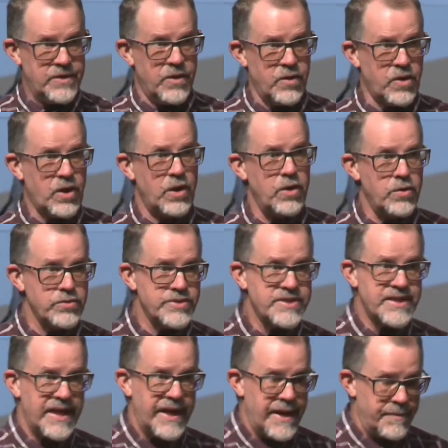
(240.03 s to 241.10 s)
or close
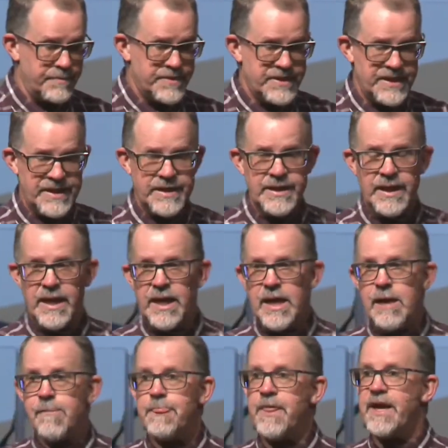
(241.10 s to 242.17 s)
to empty,
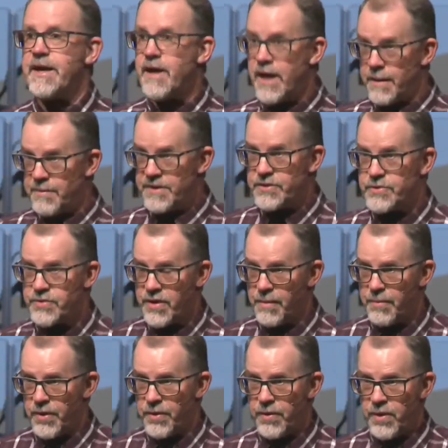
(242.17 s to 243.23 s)
then I'm in
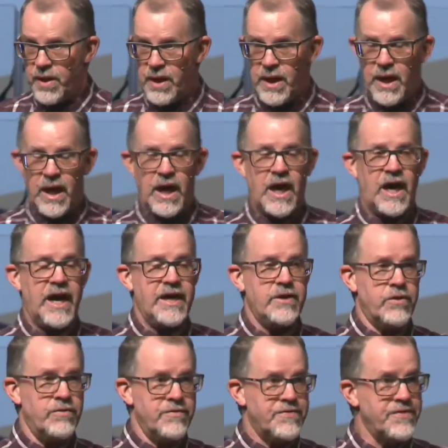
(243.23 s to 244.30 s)
trouble. I
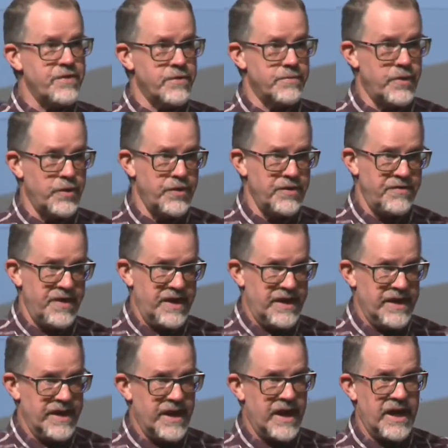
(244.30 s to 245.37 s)
don't feel
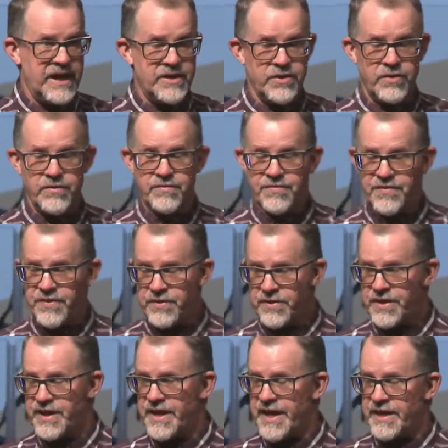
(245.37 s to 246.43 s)
motivated. I don't feel
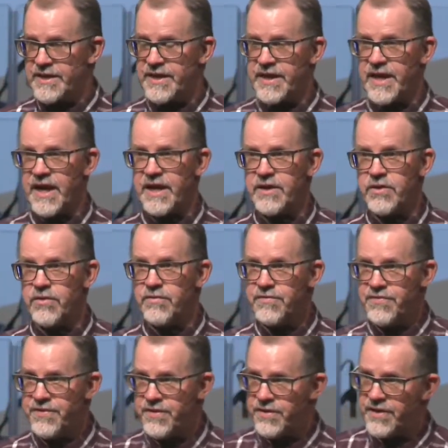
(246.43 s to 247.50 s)
connected. I don't
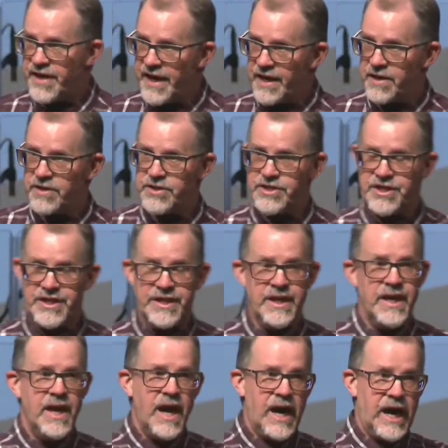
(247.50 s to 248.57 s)
feel energy.
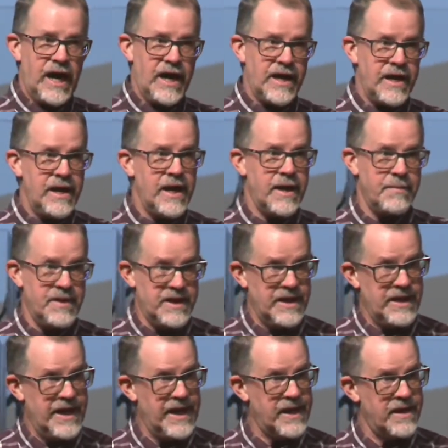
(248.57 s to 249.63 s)
I am in a
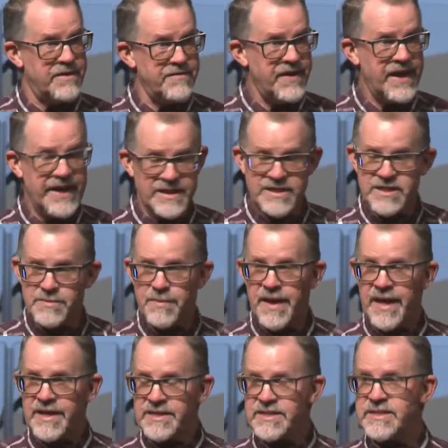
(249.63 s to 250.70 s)
negative
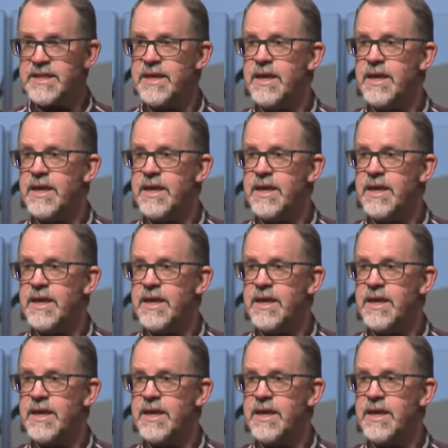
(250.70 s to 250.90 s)
headspace.